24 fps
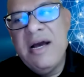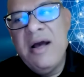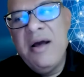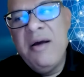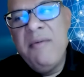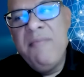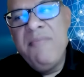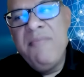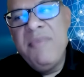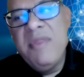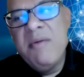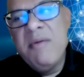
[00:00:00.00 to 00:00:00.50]

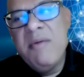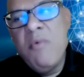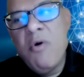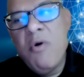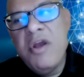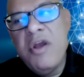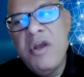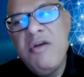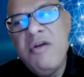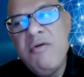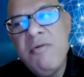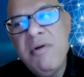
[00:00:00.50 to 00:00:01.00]
the
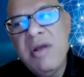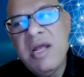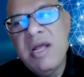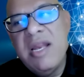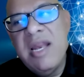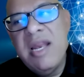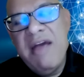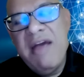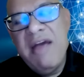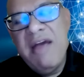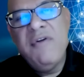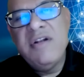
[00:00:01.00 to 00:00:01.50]
more you
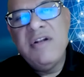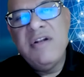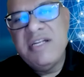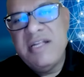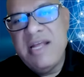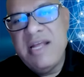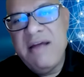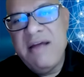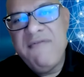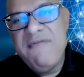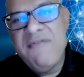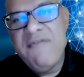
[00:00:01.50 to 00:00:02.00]
can leverage
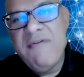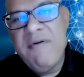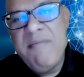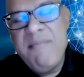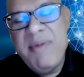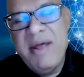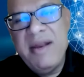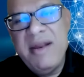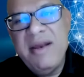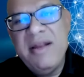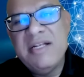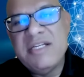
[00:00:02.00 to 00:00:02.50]
that for
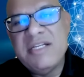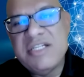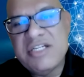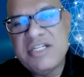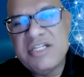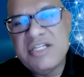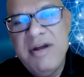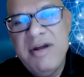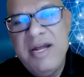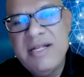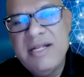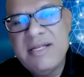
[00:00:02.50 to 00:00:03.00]
embedded
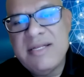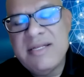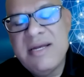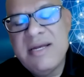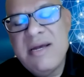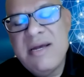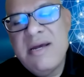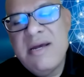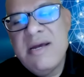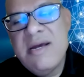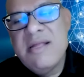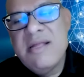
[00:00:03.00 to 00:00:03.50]
insurance,
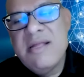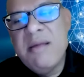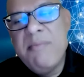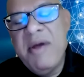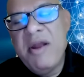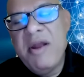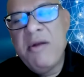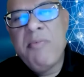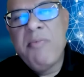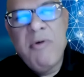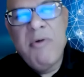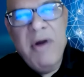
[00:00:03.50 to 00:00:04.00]
the
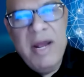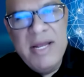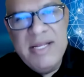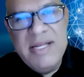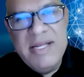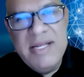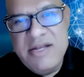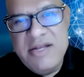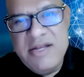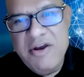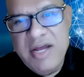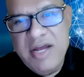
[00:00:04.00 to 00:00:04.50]
better
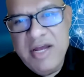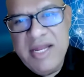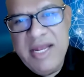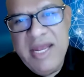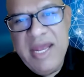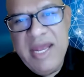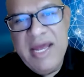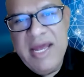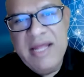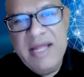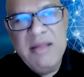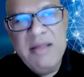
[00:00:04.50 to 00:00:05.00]
pricing you're going
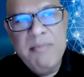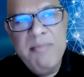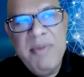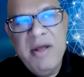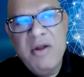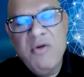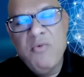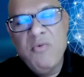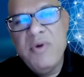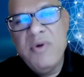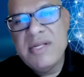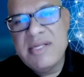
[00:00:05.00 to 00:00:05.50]
to get, the
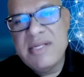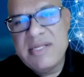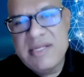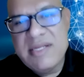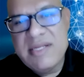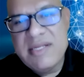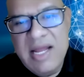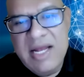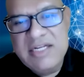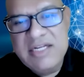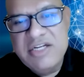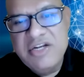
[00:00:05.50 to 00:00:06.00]
better risk
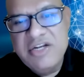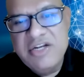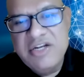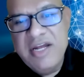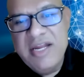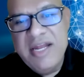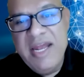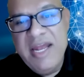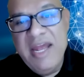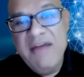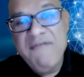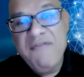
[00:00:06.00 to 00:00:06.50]
selection you're
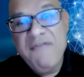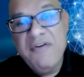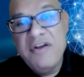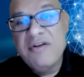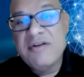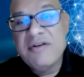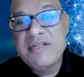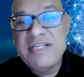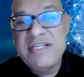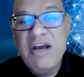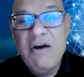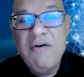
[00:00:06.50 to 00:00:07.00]
going to get for
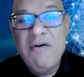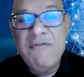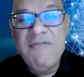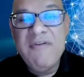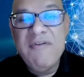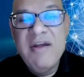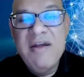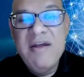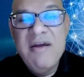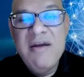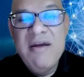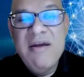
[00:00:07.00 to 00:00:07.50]
yourself
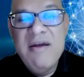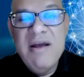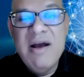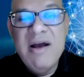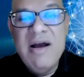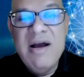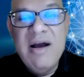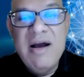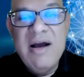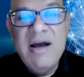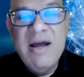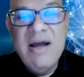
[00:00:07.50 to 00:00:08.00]

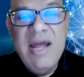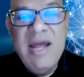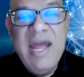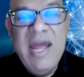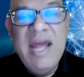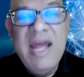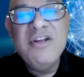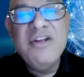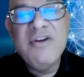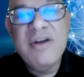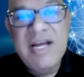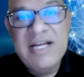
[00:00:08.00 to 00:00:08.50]

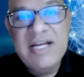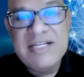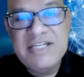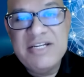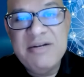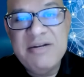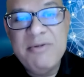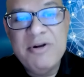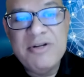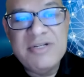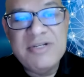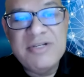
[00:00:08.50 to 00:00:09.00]
and your
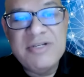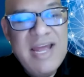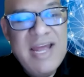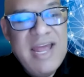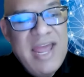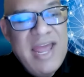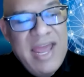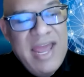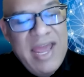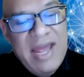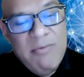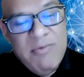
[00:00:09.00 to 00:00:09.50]
customers.
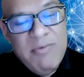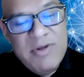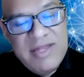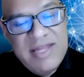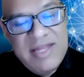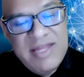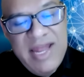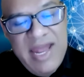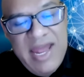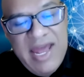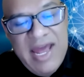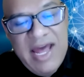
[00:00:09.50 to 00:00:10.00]
And
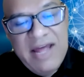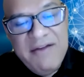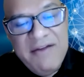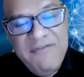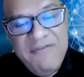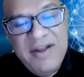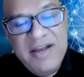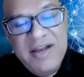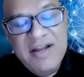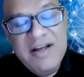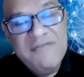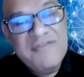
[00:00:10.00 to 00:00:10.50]
with the
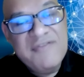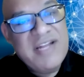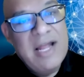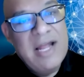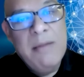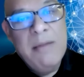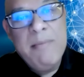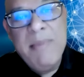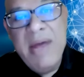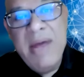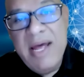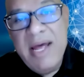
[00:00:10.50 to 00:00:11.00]
advent of
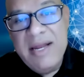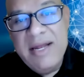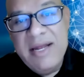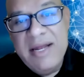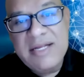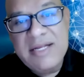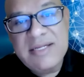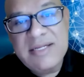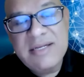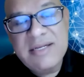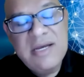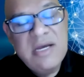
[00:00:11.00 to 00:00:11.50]

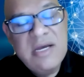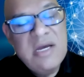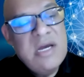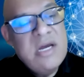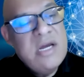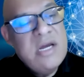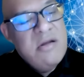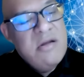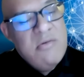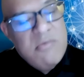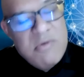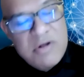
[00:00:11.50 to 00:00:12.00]
telematics,
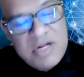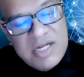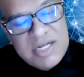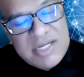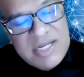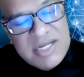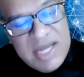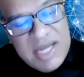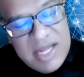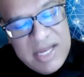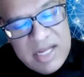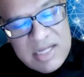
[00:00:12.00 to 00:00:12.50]
we're
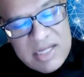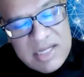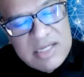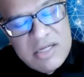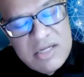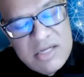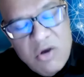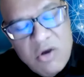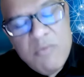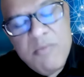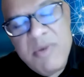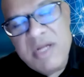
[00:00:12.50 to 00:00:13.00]
just getting
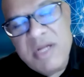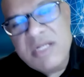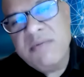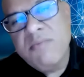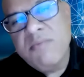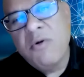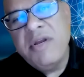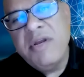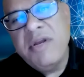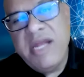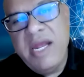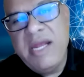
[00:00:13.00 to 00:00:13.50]
so much
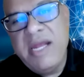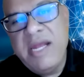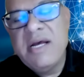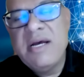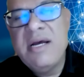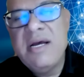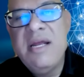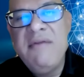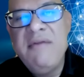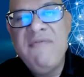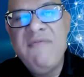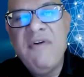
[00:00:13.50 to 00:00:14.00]
more
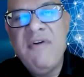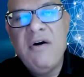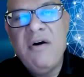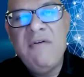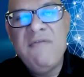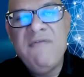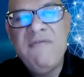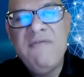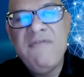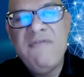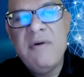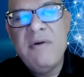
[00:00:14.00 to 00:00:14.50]
data
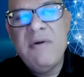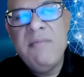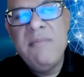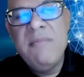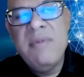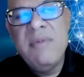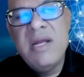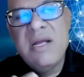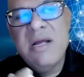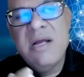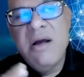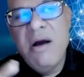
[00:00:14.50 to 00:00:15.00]
involved
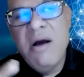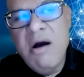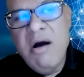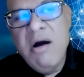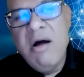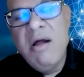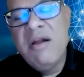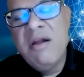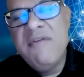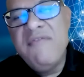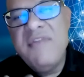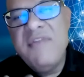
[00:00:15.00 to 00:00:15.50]
from
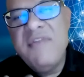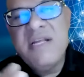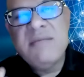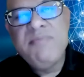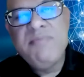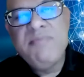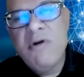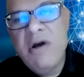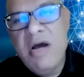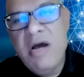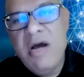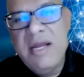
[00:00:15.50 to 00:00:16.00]
all of these
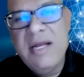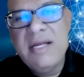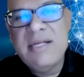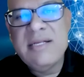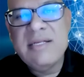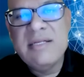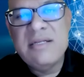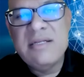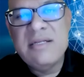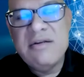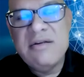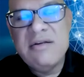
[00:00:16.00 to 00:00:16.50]

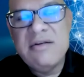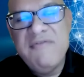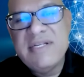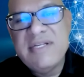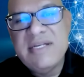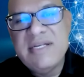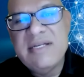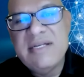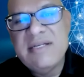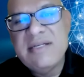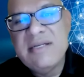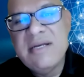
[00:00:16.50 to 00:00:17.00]
products and
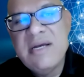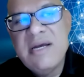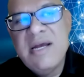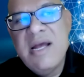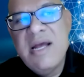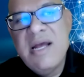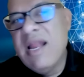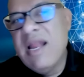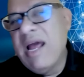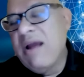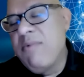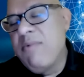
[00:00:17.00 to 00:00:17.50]
services
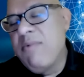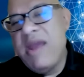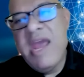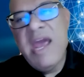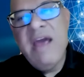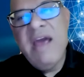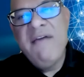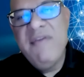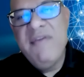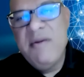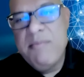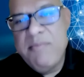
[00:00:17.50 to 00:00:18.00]
like we
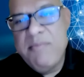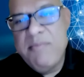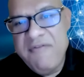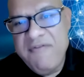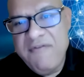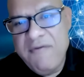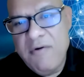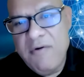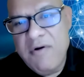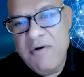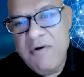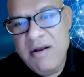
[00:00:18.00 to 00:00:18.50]
haven't
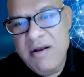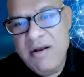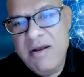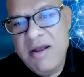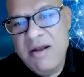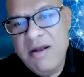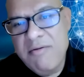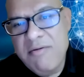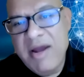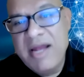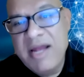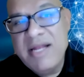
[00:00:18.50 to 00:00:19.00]
before,
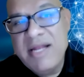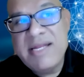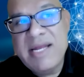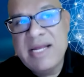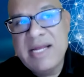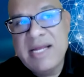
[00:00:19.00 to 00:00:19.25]
right?